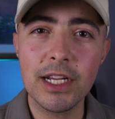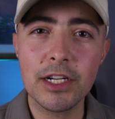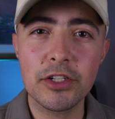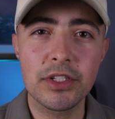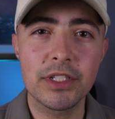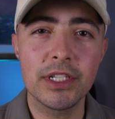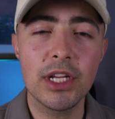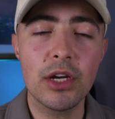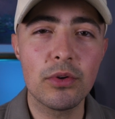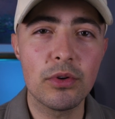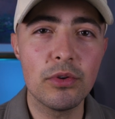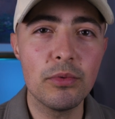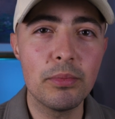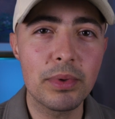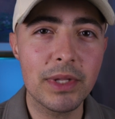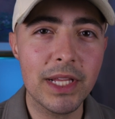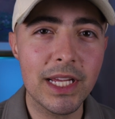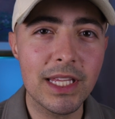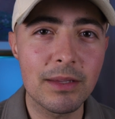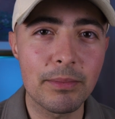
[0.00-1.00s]
actually know
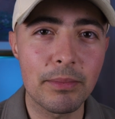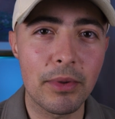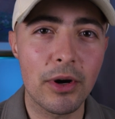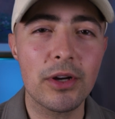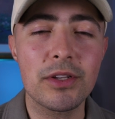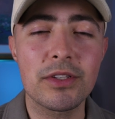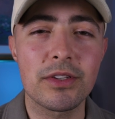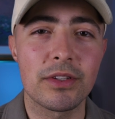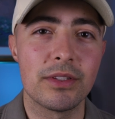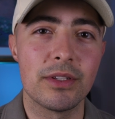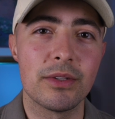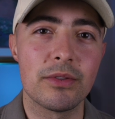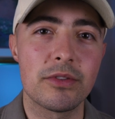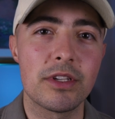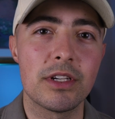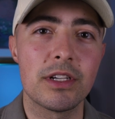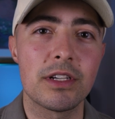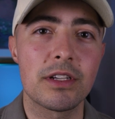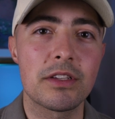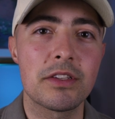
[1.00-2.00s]
who played the parts on
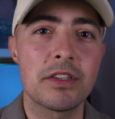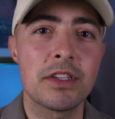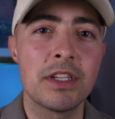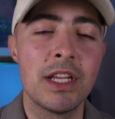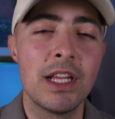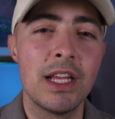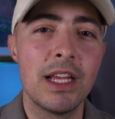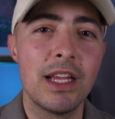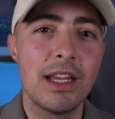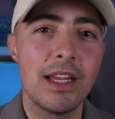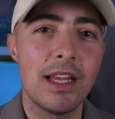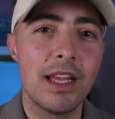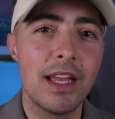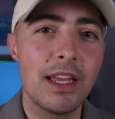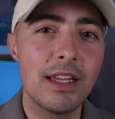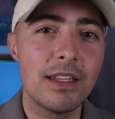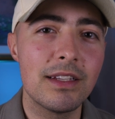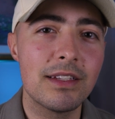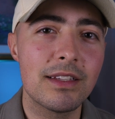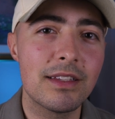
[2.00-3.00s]
those songs.
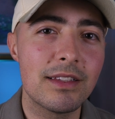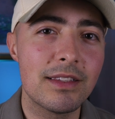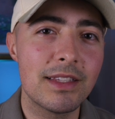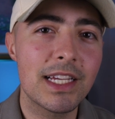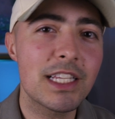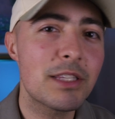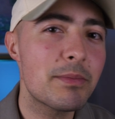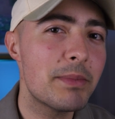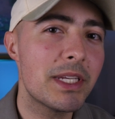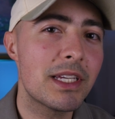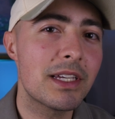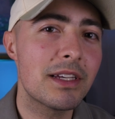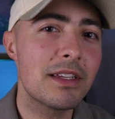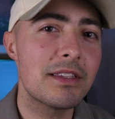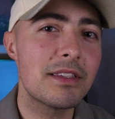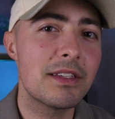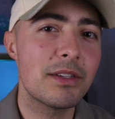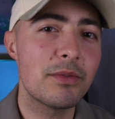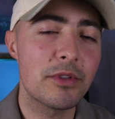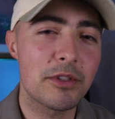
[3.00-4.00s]
And that's
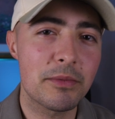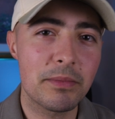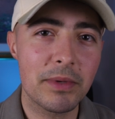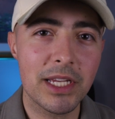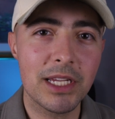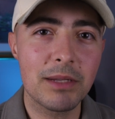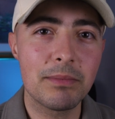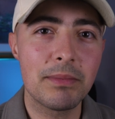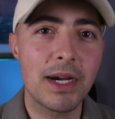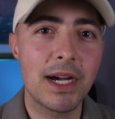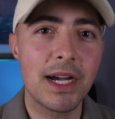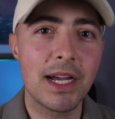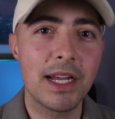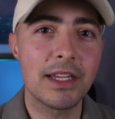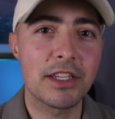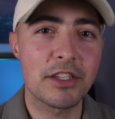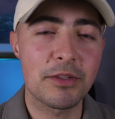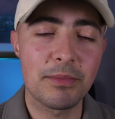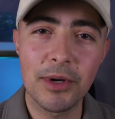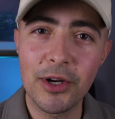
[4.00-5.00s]
because it was played
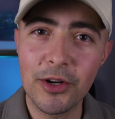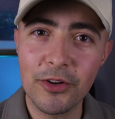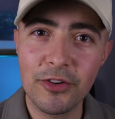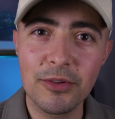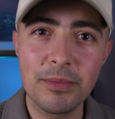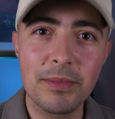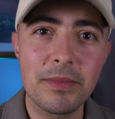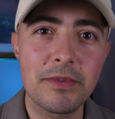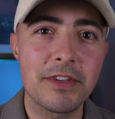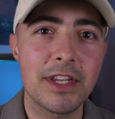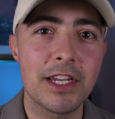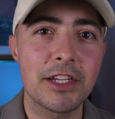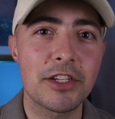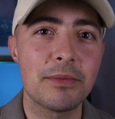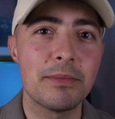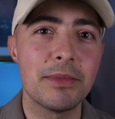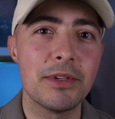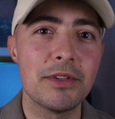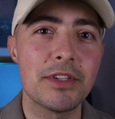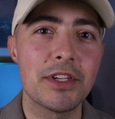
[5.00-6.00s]
by a small group of
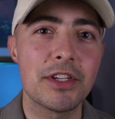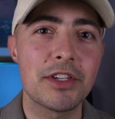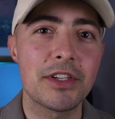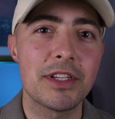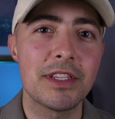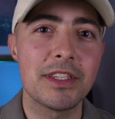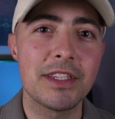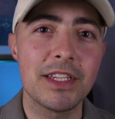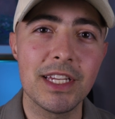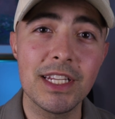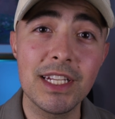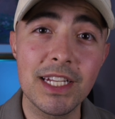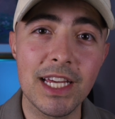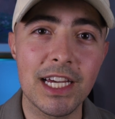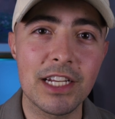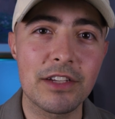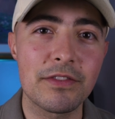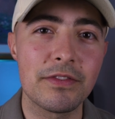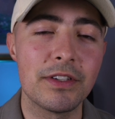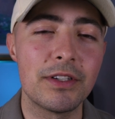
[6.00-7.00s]
session musicians in
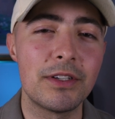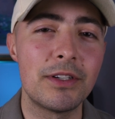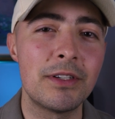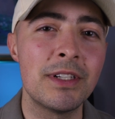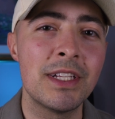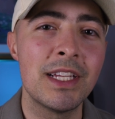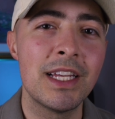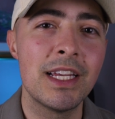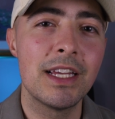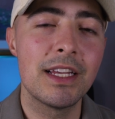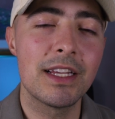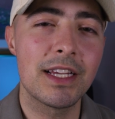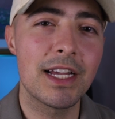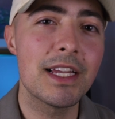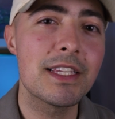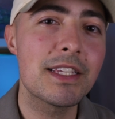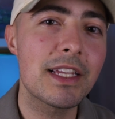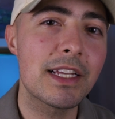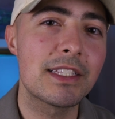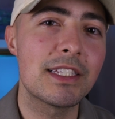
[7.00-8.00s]
Nashville,
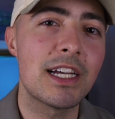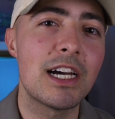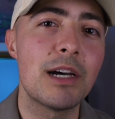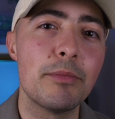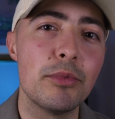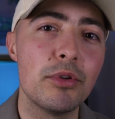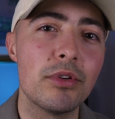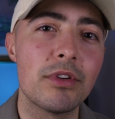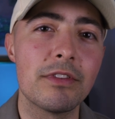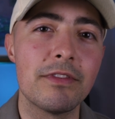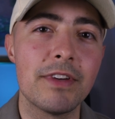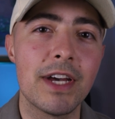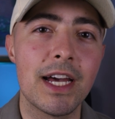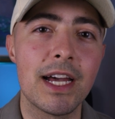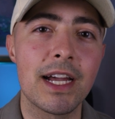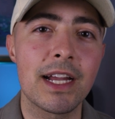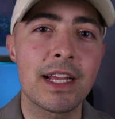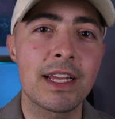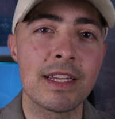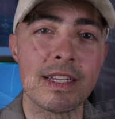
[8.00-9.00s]
guys like Tom
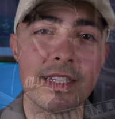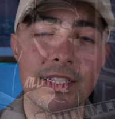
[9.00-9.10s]
Bukovac,